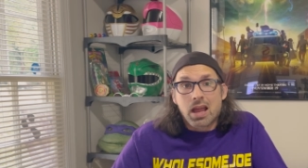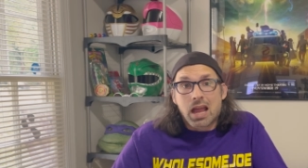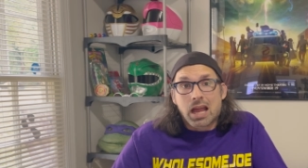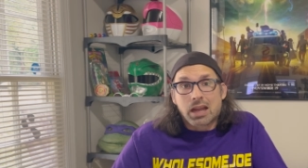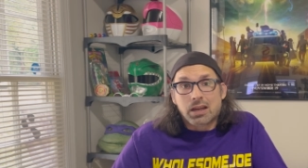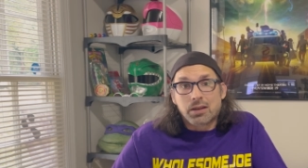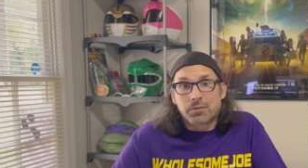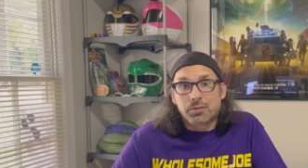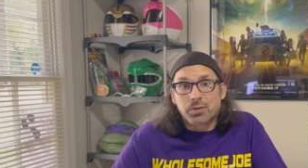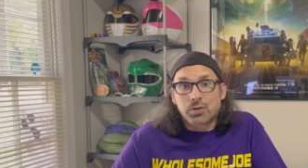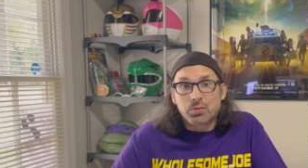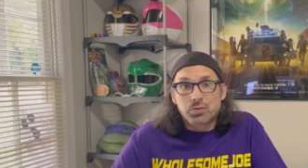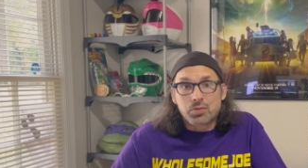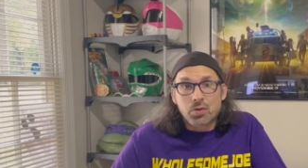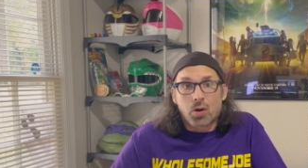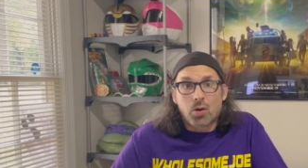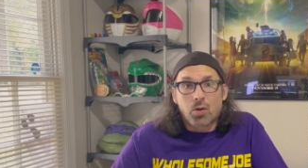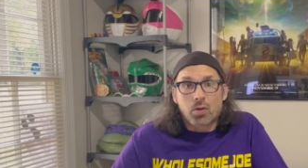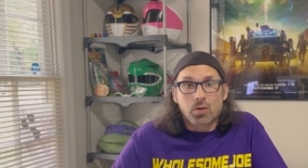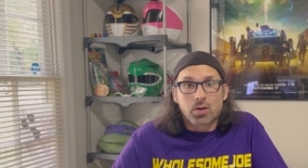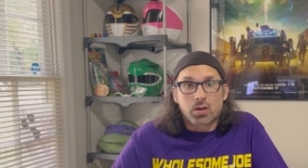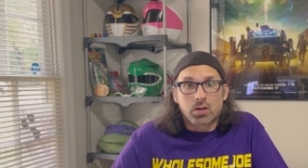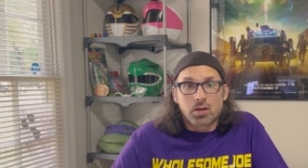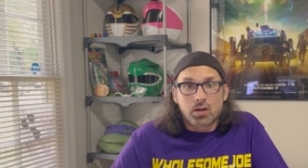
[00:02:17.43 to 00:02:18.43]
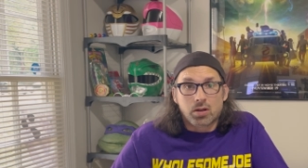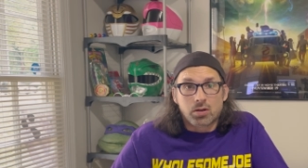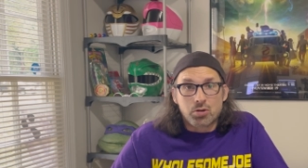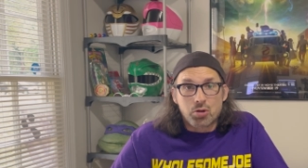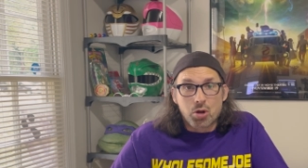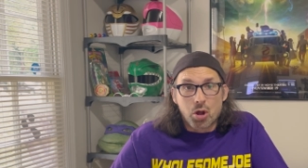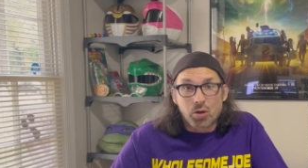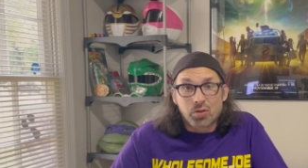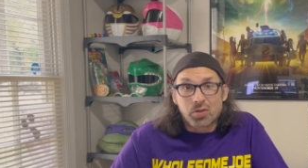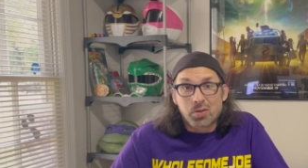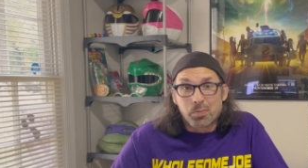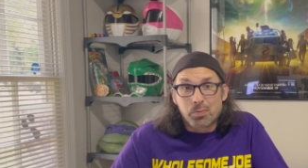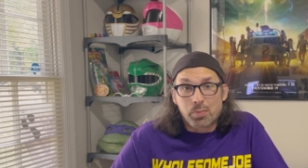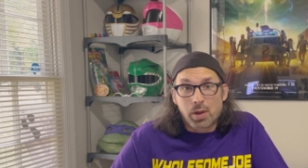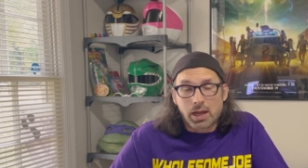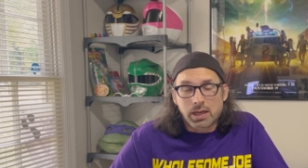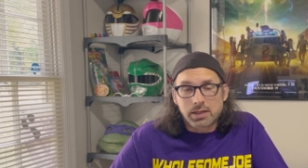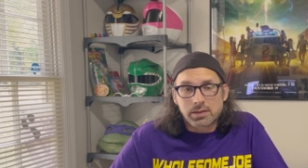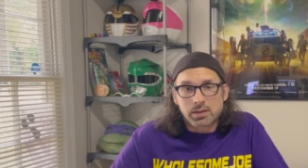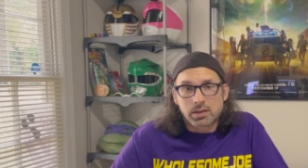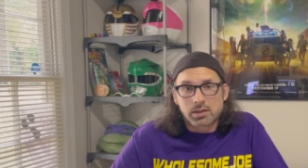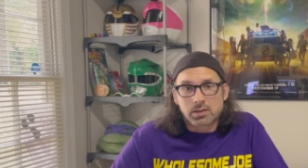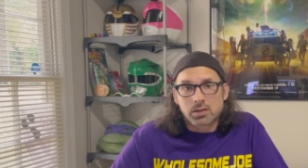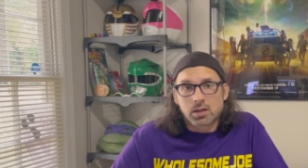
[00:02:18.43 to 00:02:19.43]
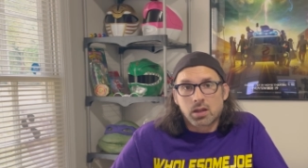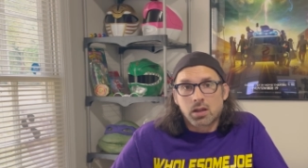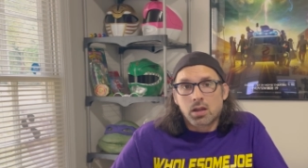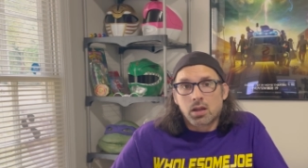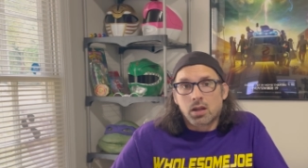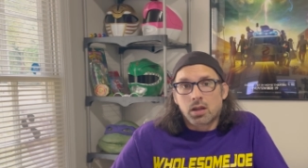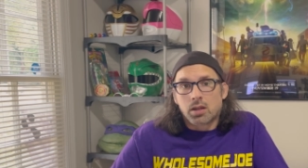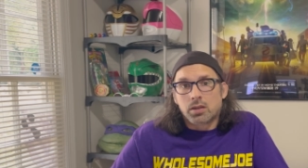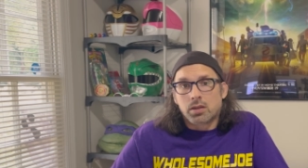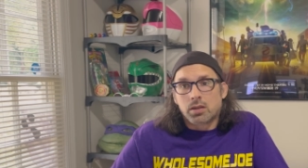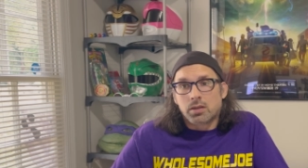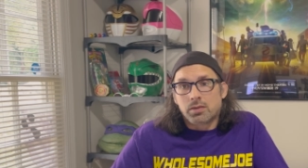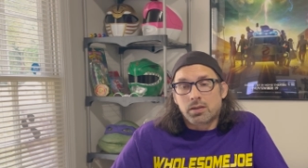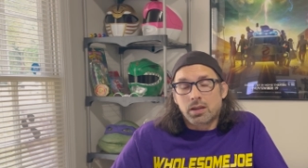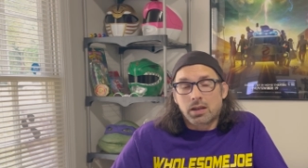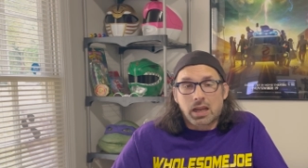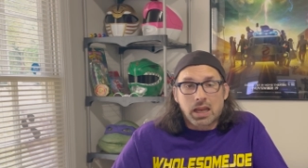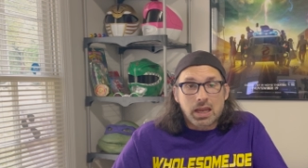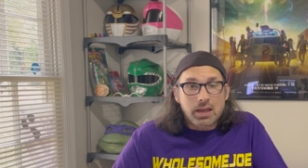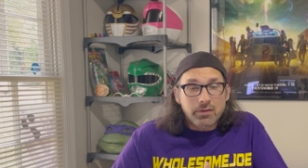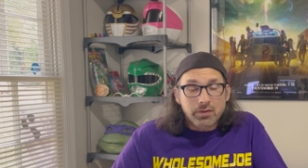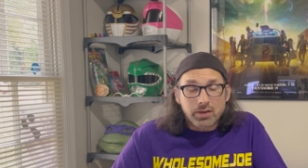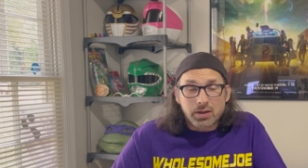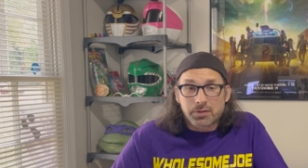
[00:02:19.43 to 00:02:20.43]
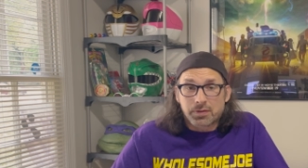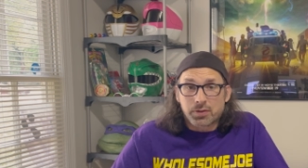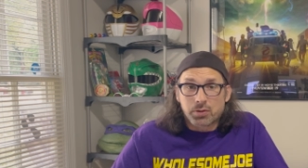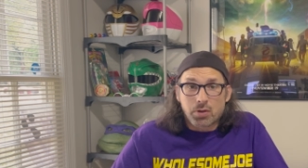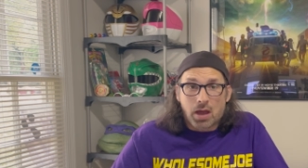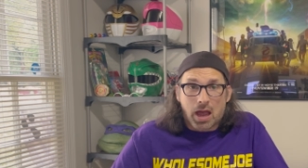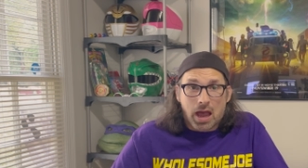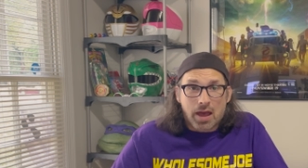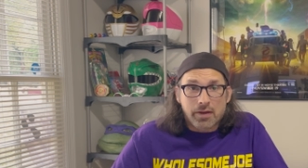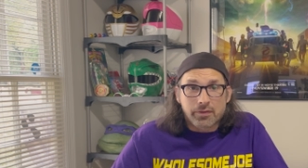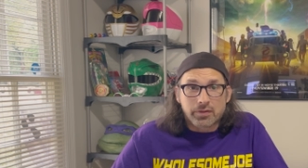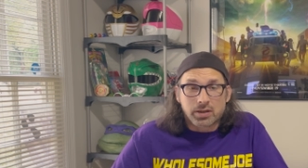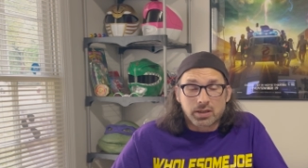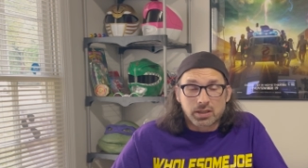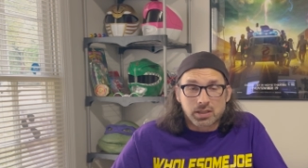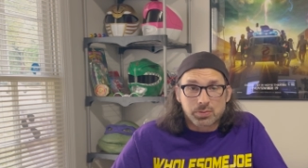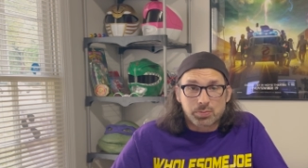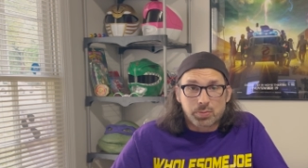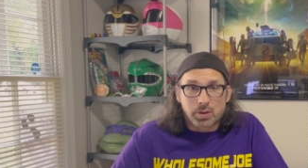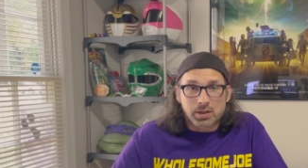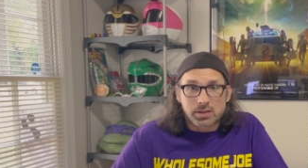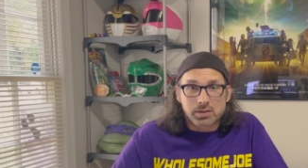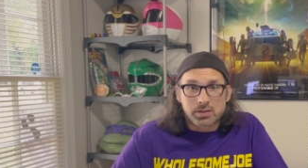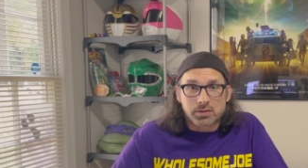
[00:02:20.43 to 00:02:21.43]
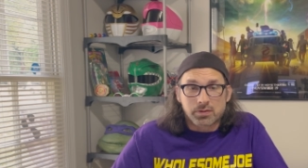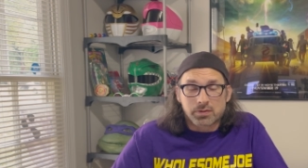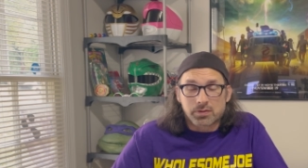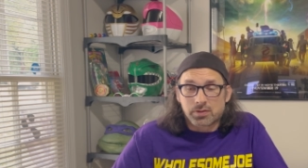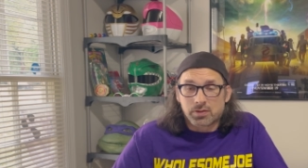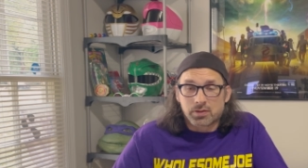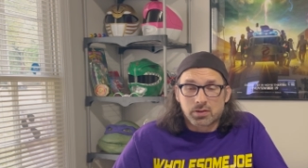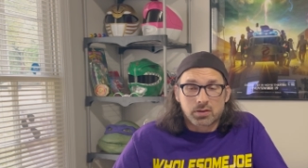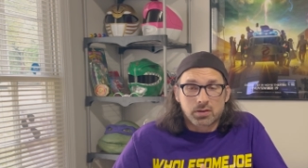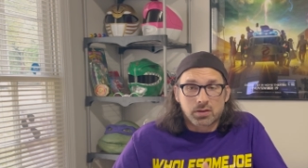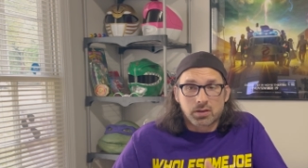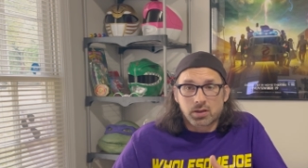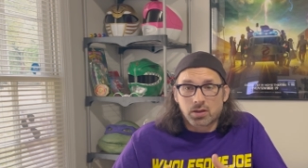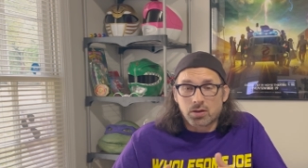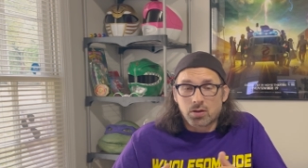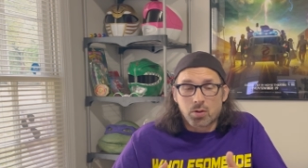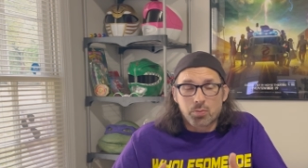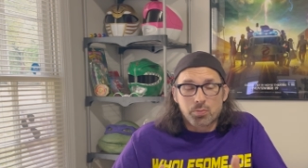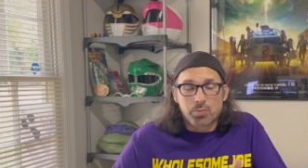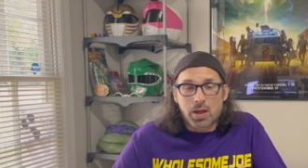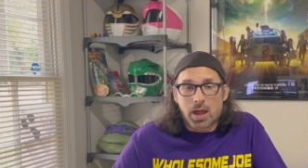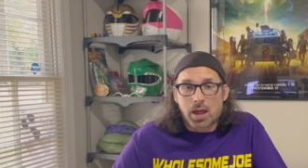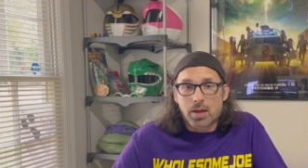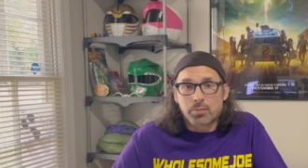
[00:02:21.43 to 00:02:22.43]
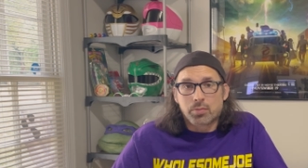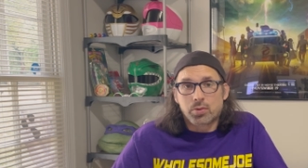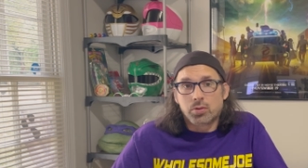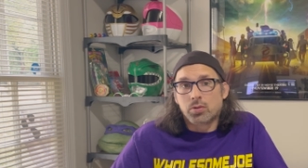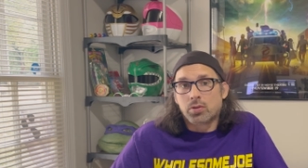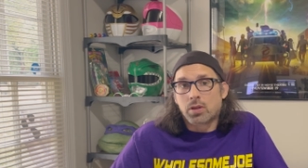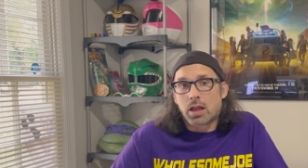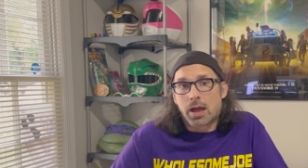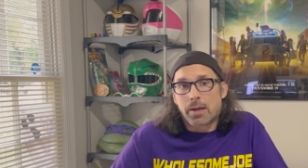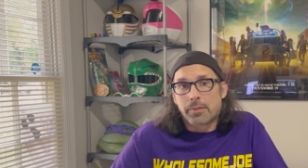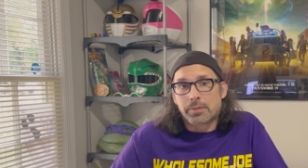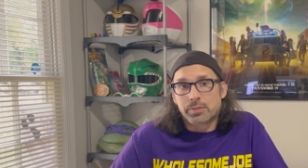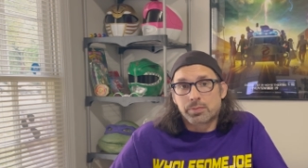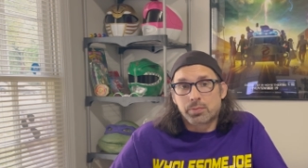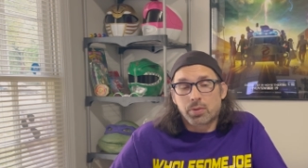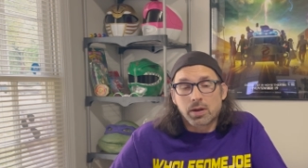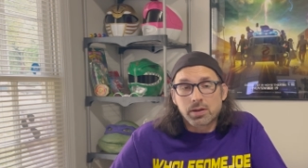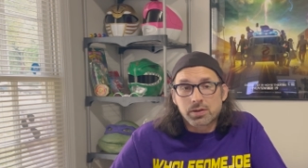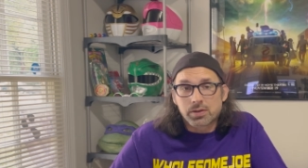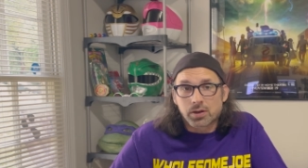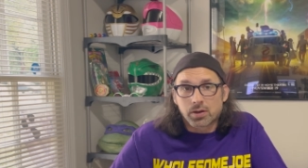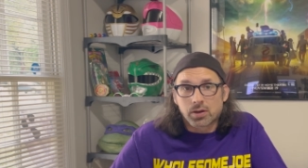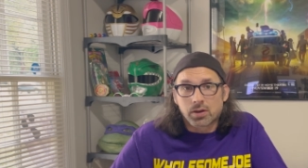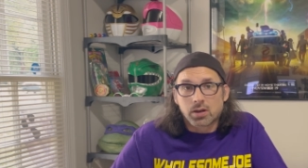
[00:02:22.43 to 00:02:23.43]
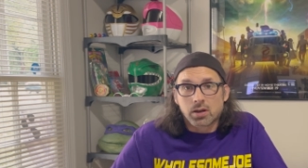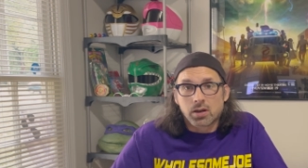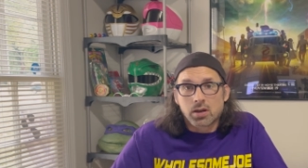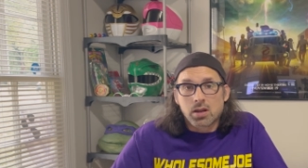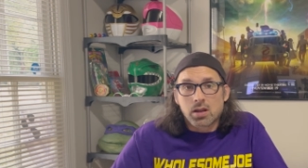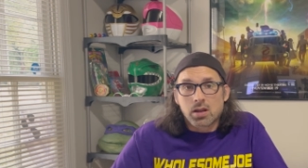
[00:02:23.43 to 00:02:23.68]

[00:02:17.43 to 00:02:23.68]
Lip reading: And if you don't know the basics, then even if you have an expensive, you know, Bamboo Labs printer,